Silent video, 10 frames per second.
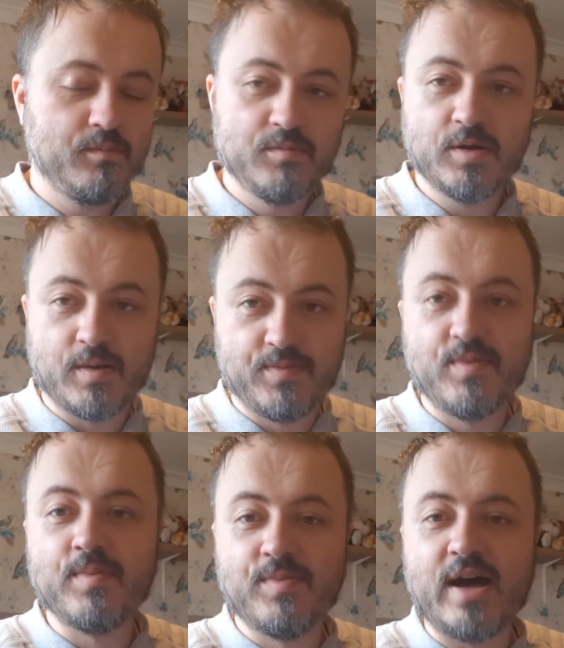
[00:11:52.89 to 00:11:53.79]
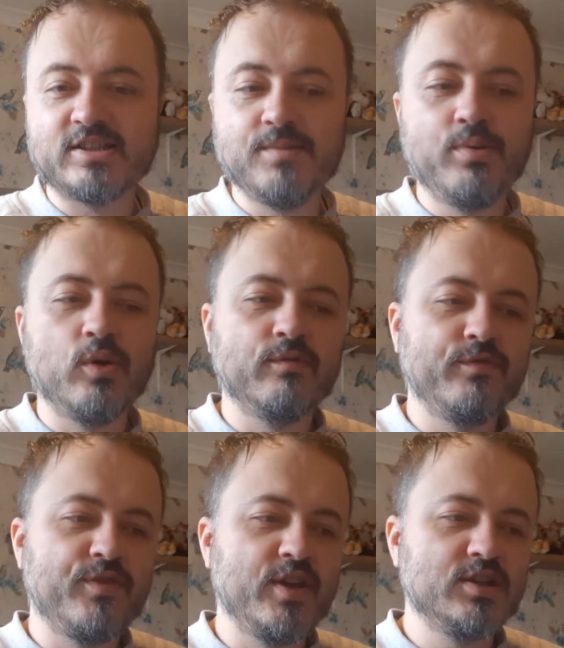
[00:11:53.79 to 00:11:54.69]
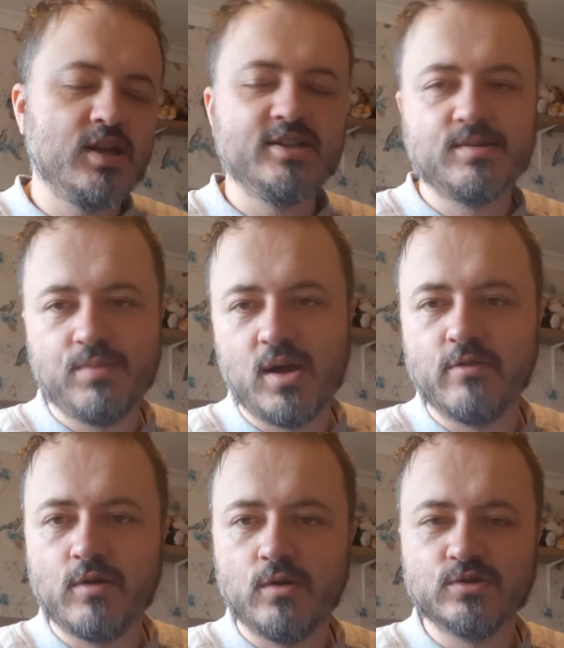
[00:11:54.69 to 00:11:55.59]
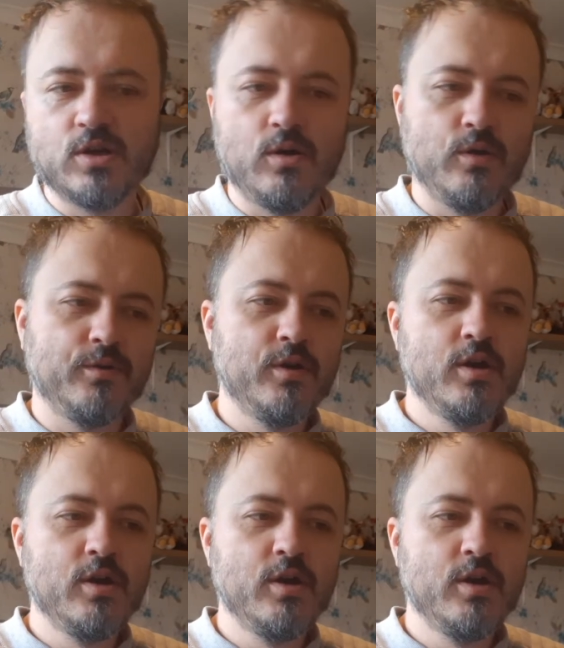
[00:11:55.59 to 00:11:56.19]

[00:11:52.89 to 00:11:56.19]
that's important for things like supply rolls on,